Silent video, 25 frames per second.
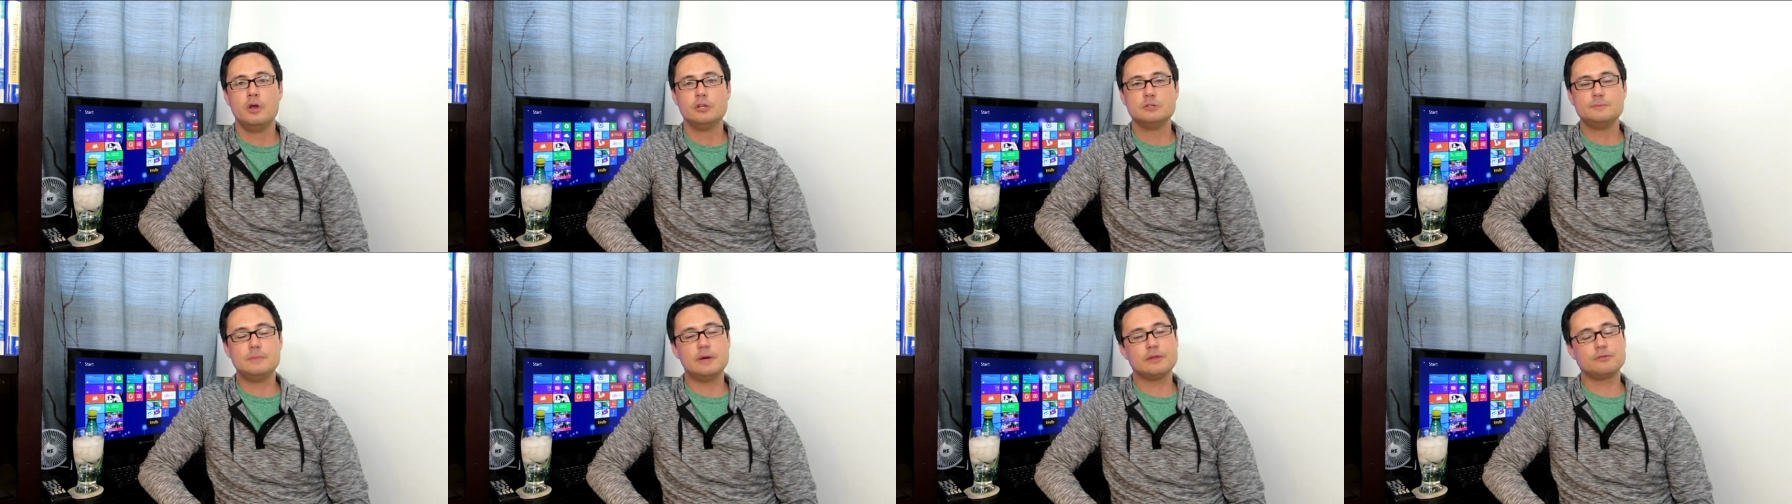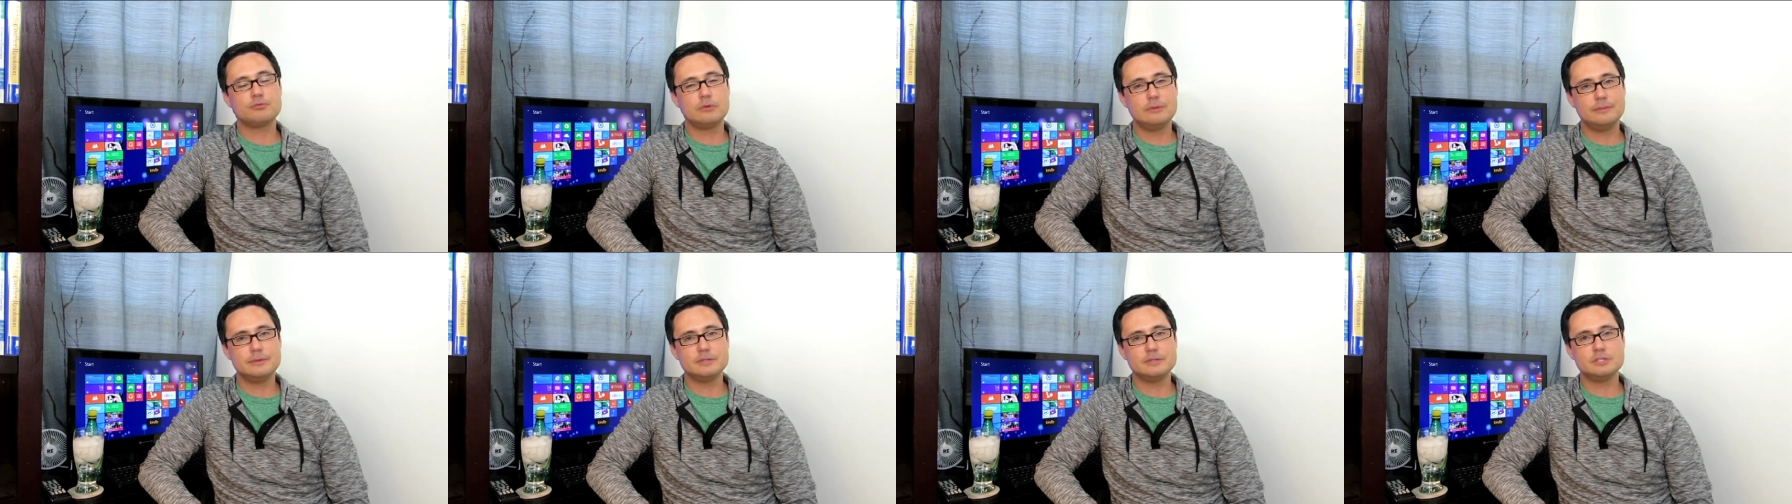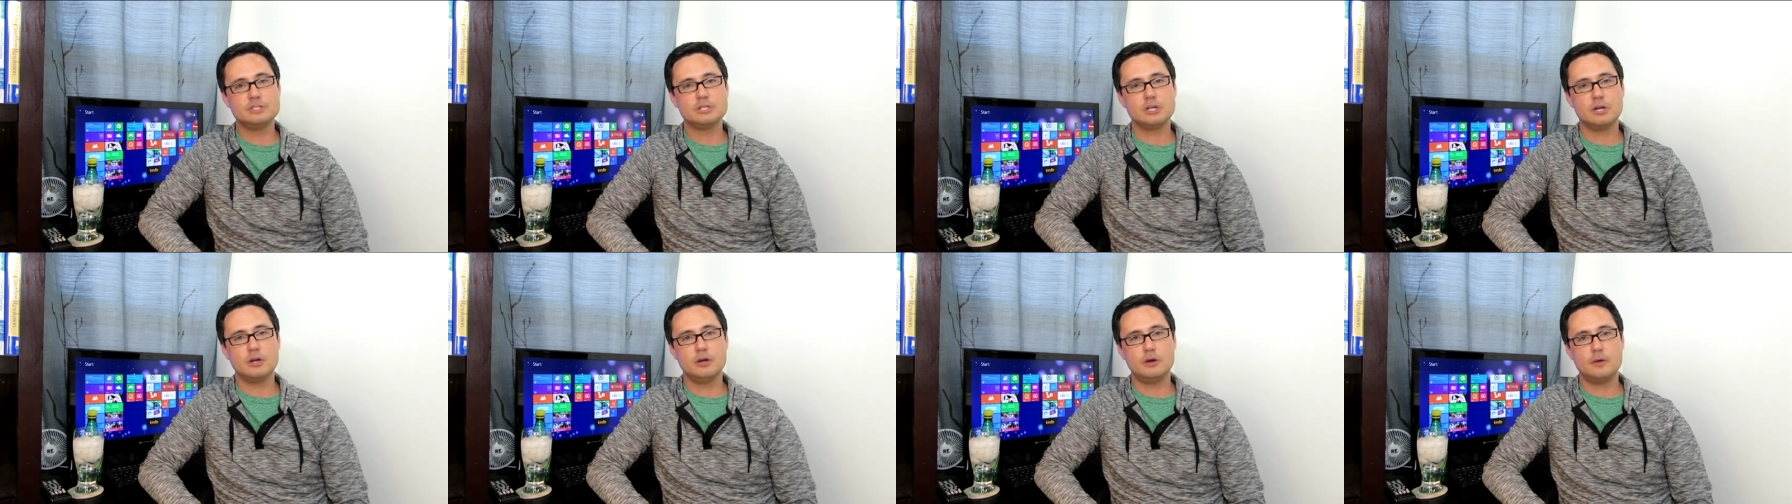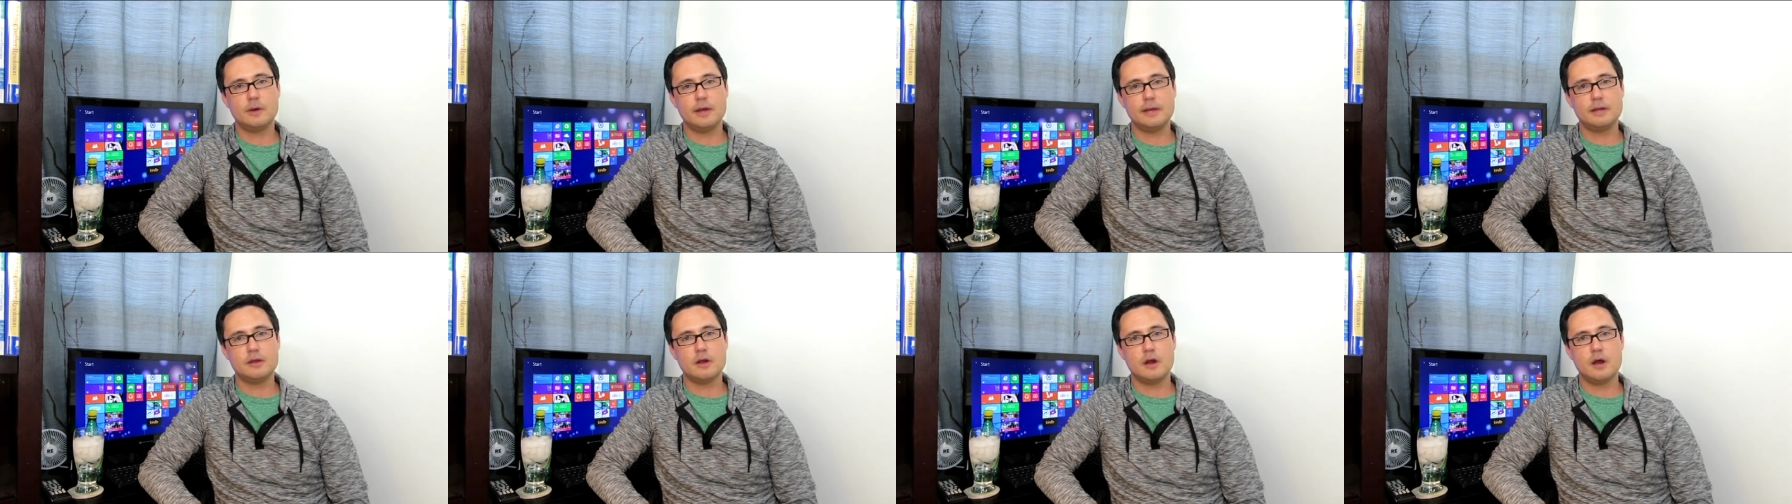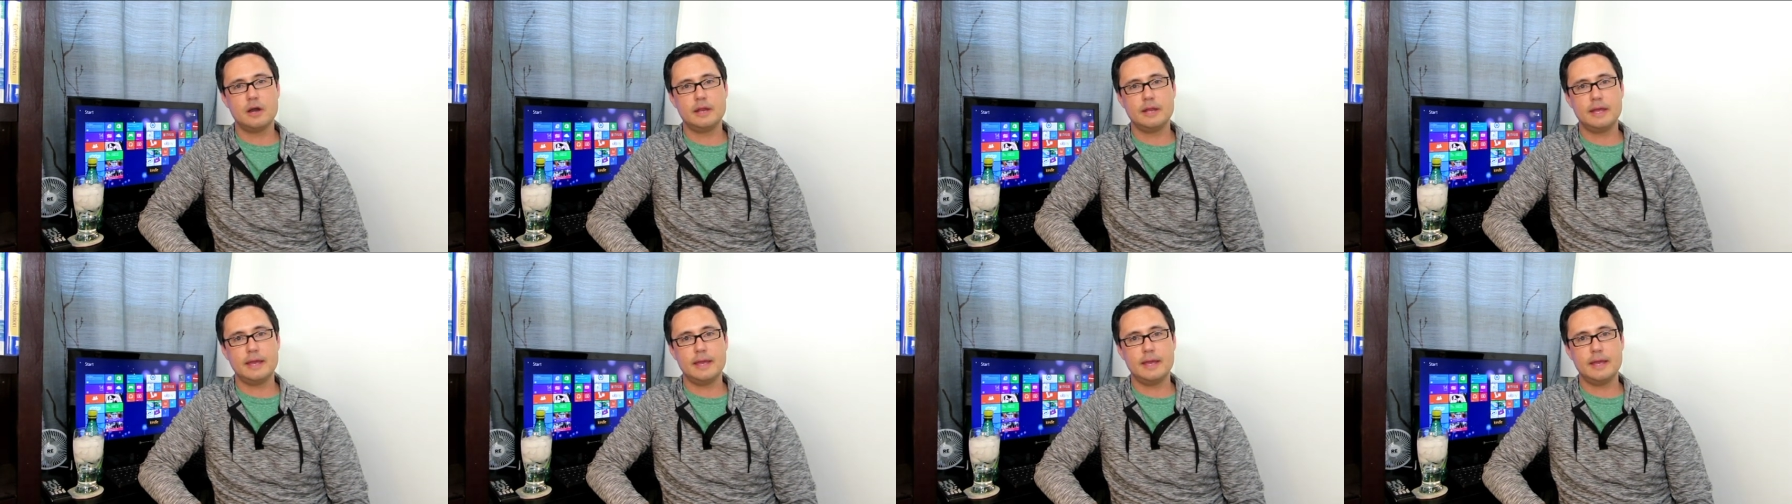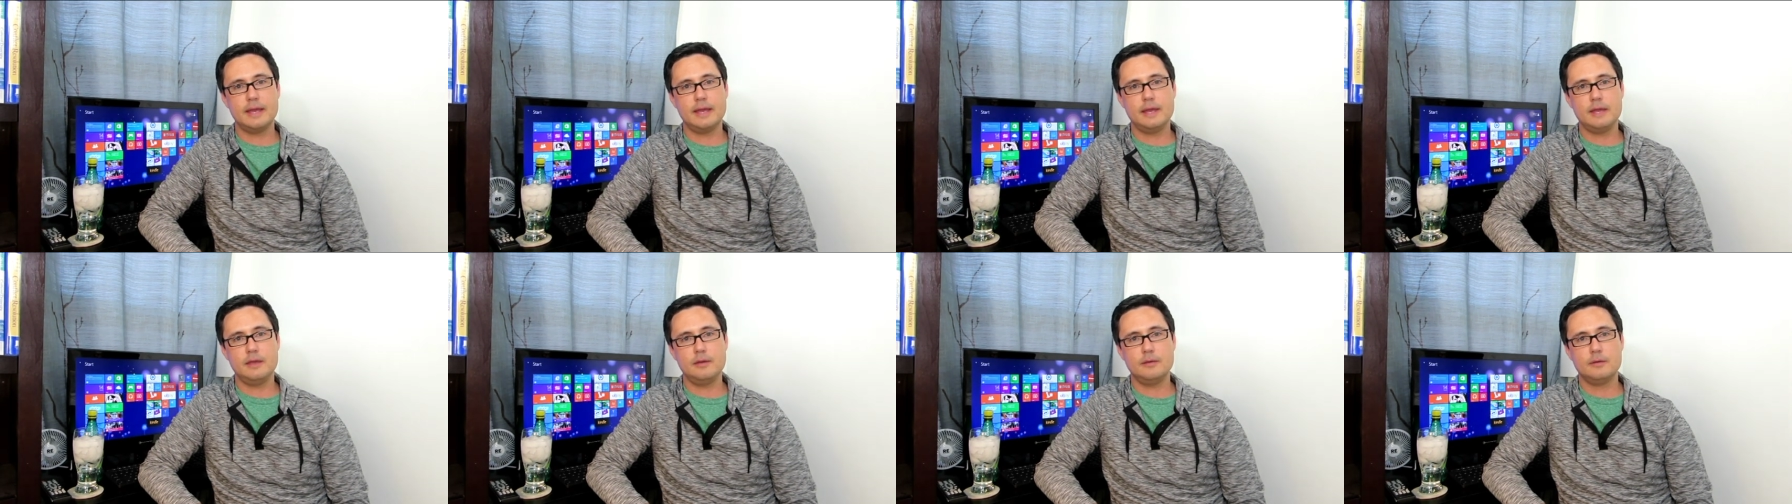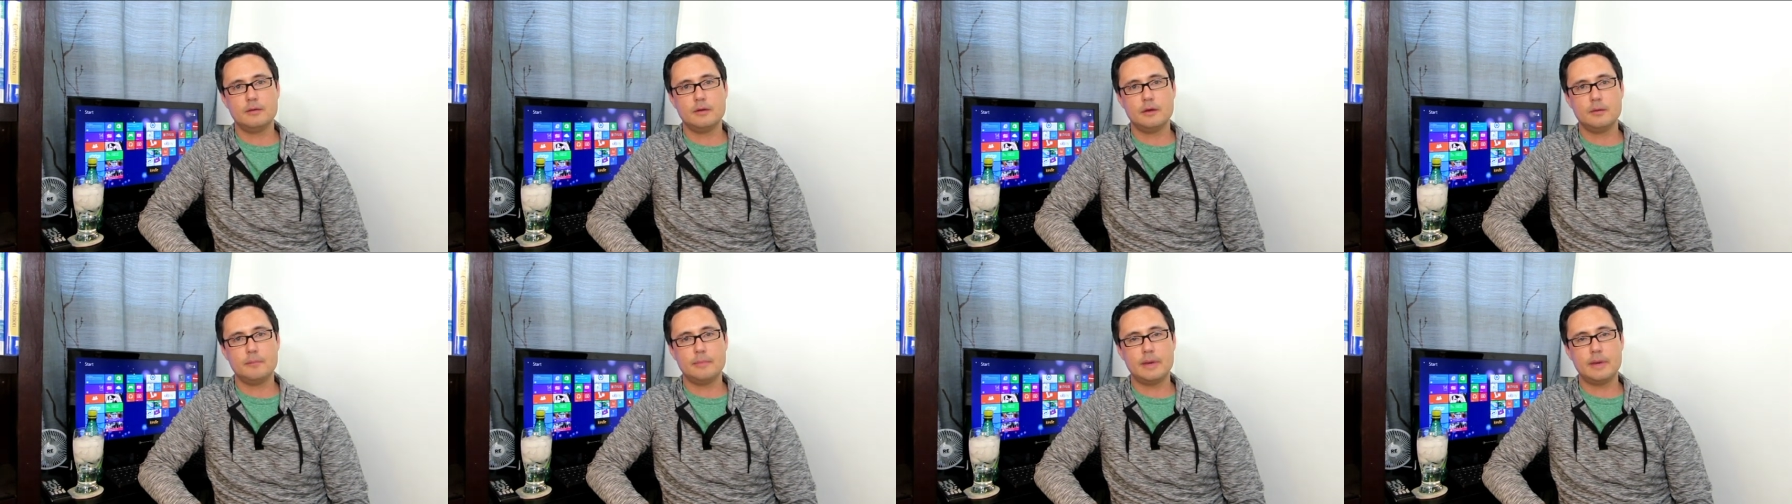about 3 months ago, I got a